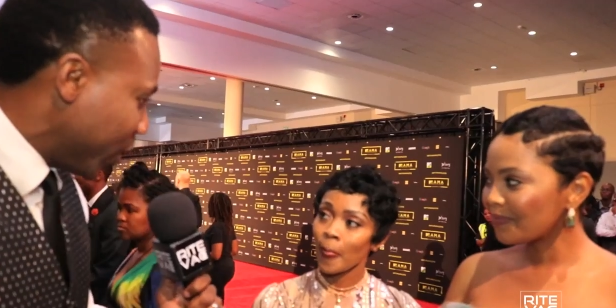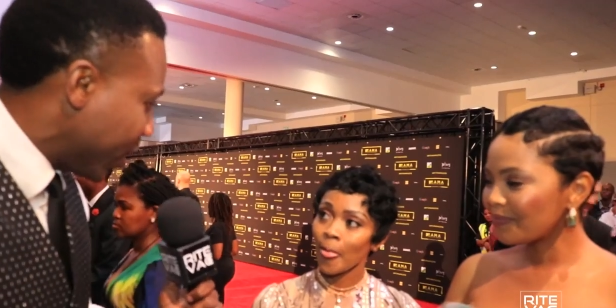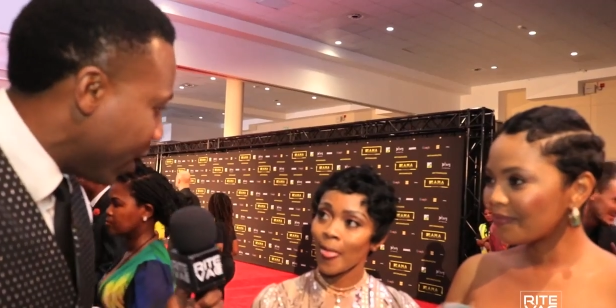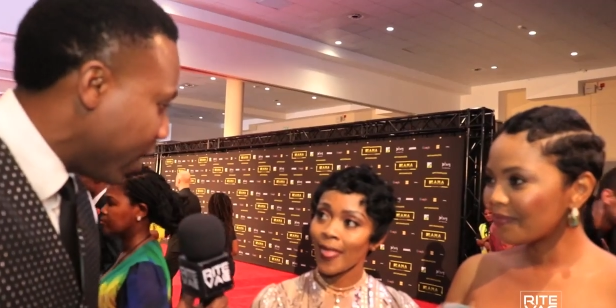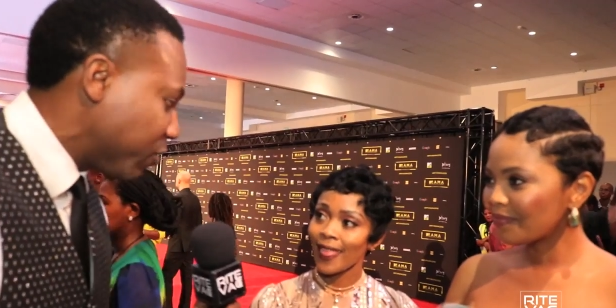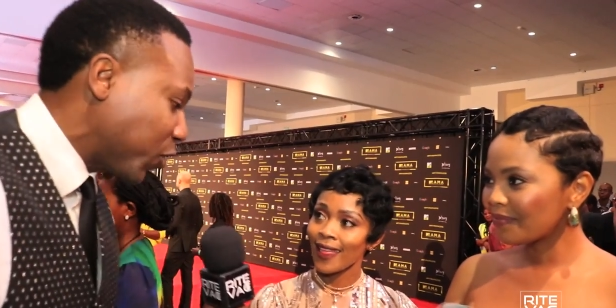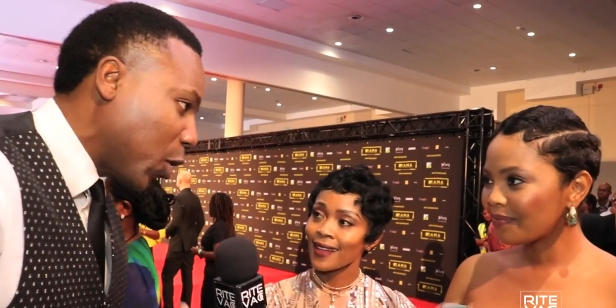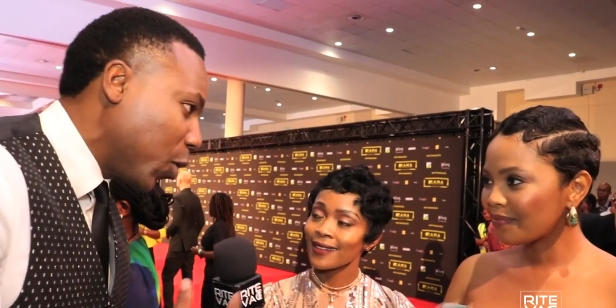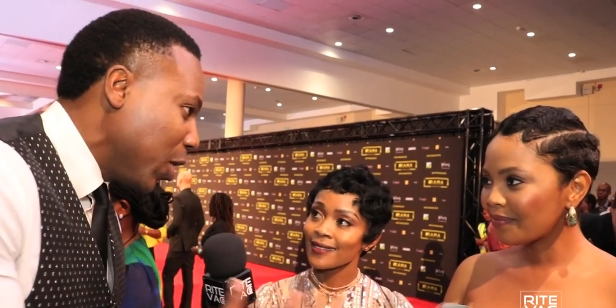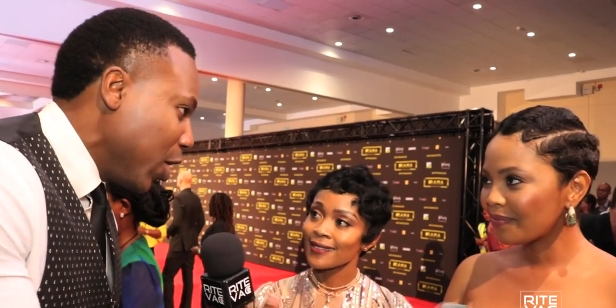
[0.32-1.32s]
Speaker 1: here.
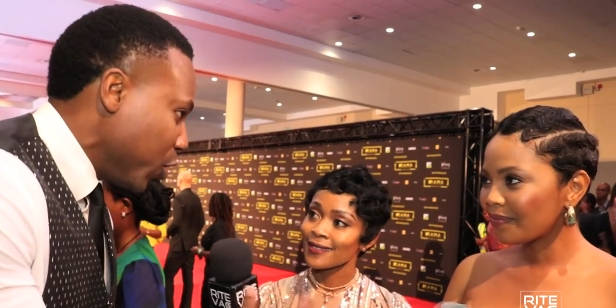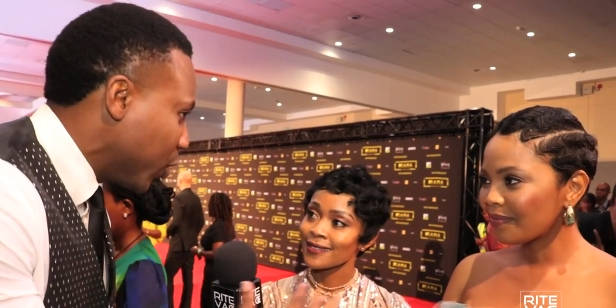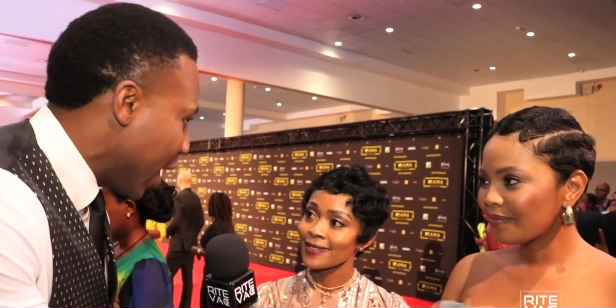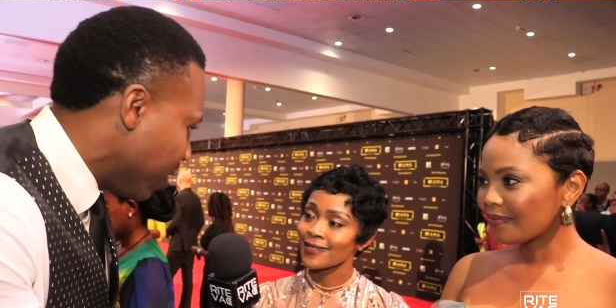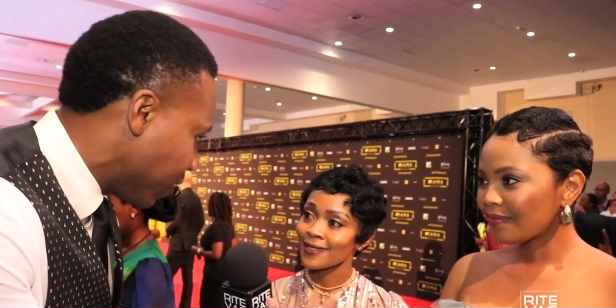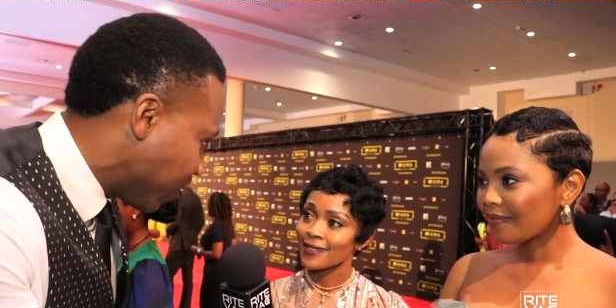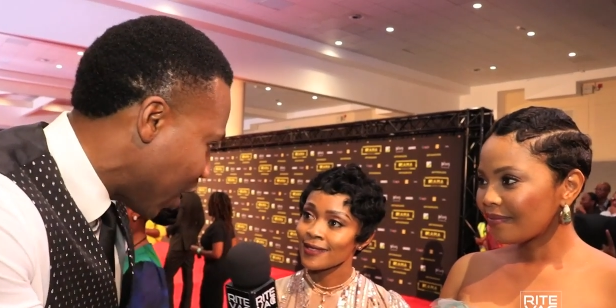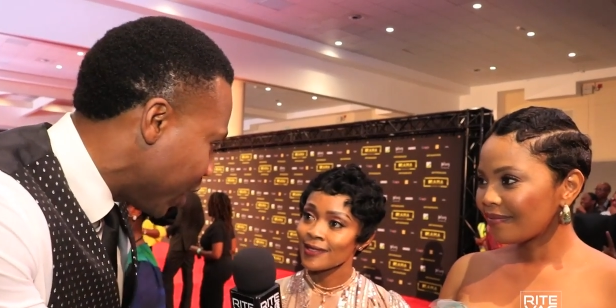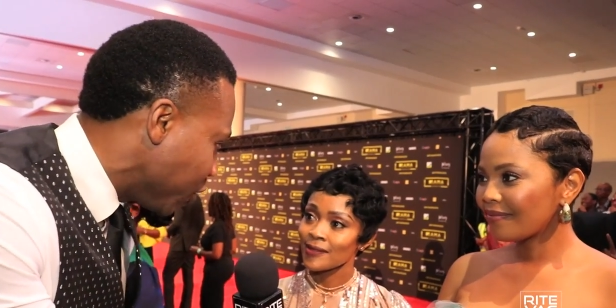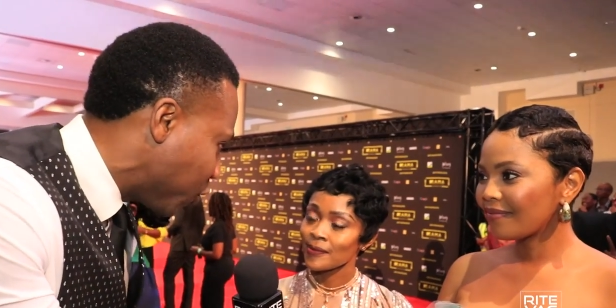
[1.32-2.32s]
So you guys are
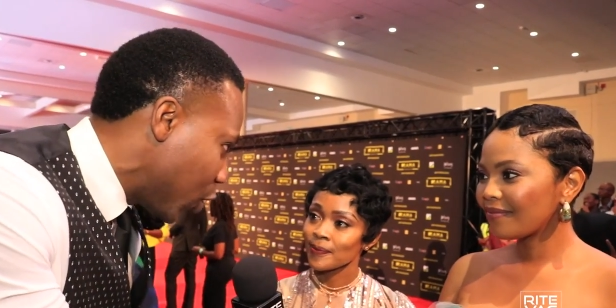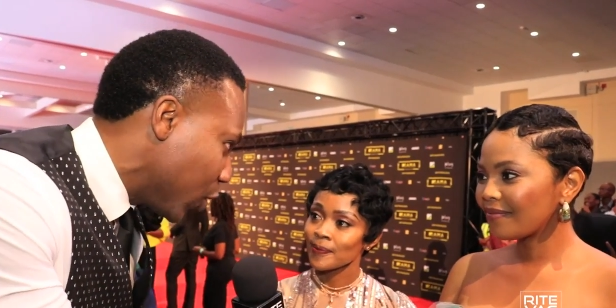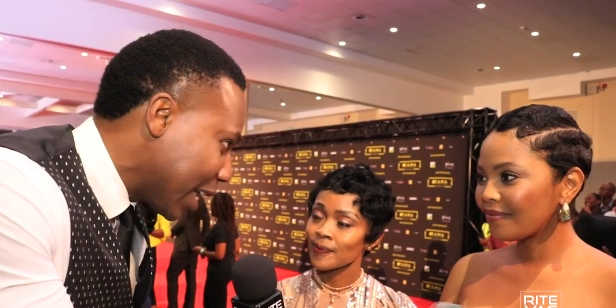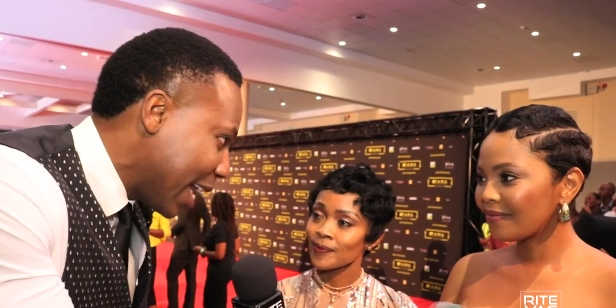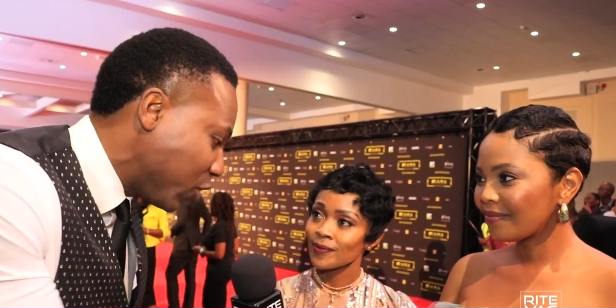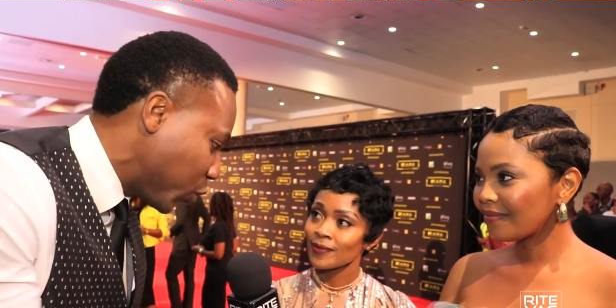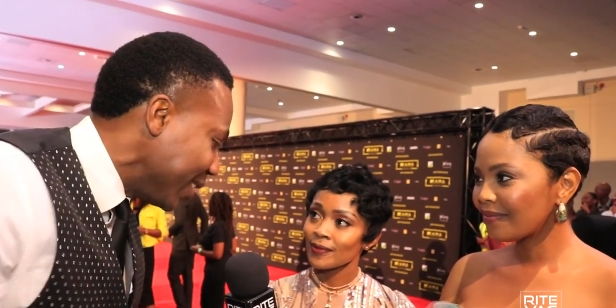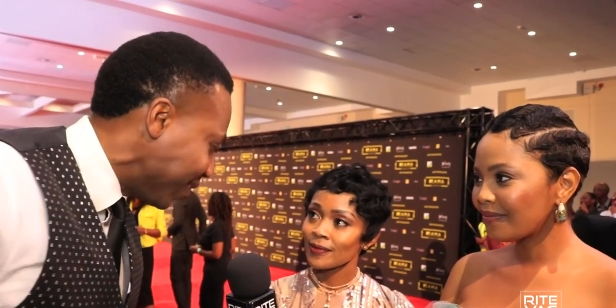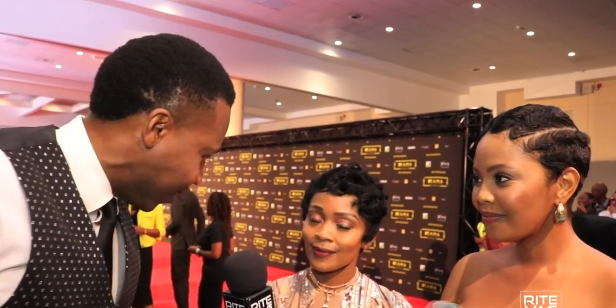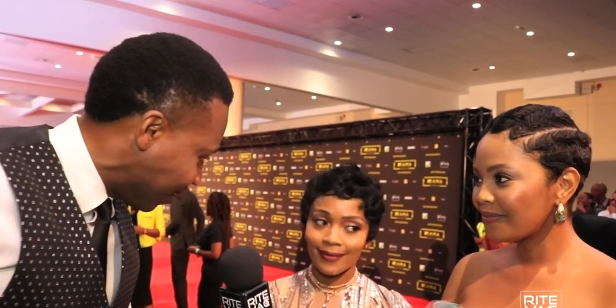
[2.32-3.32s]
starting to look like
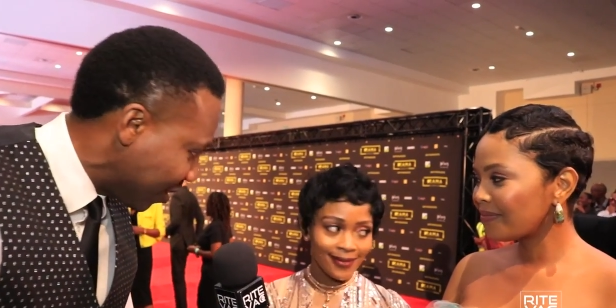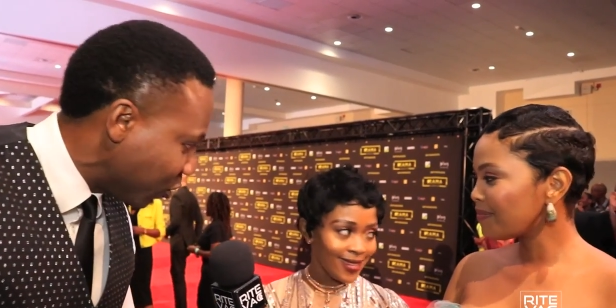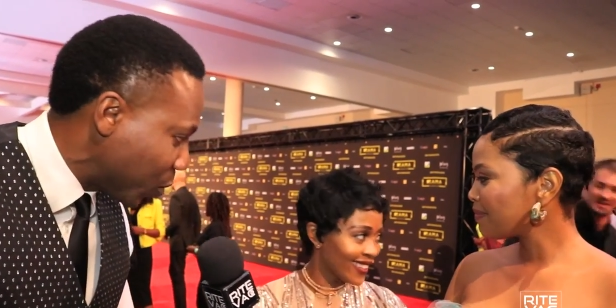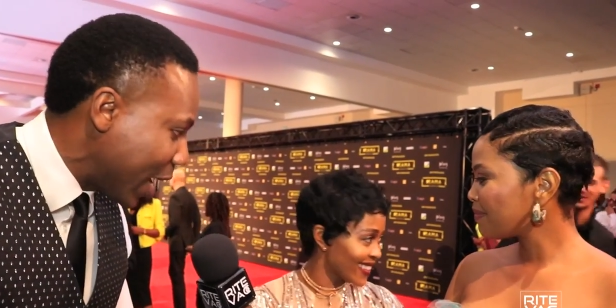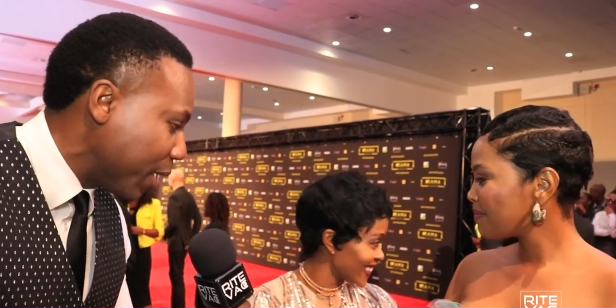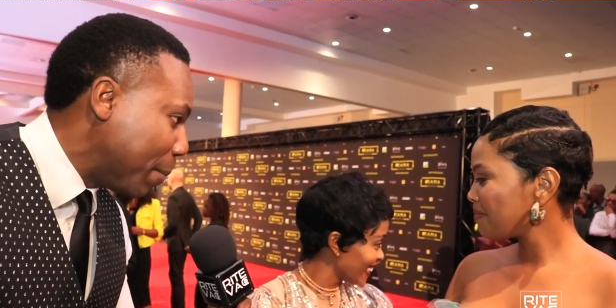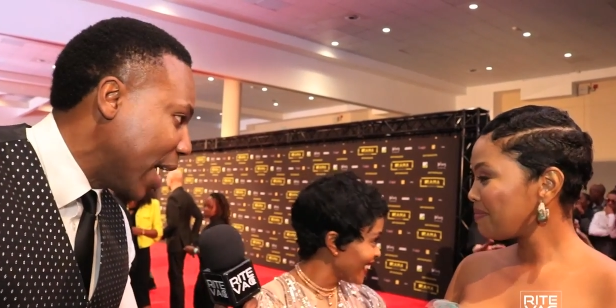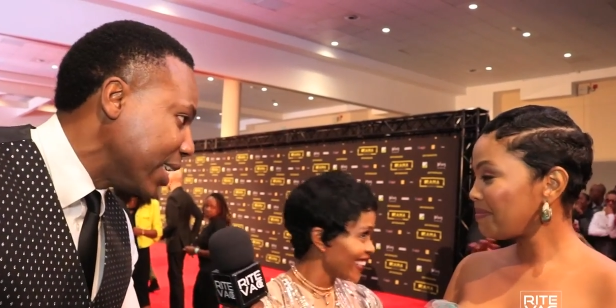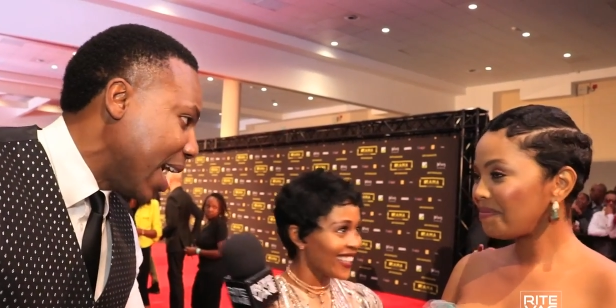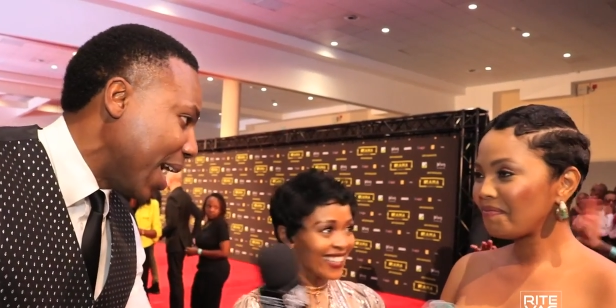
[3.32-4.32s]
twin sisters right
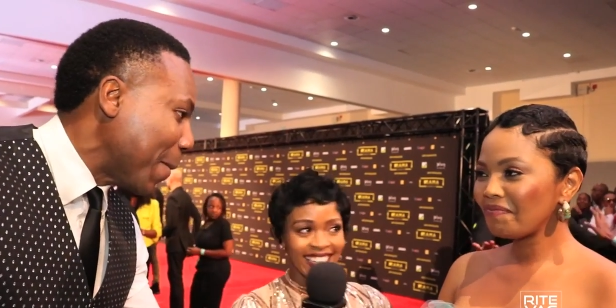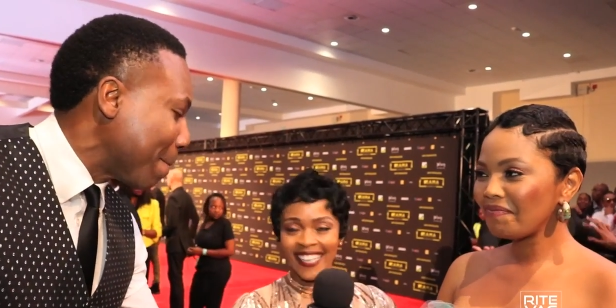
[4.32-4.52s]
about now.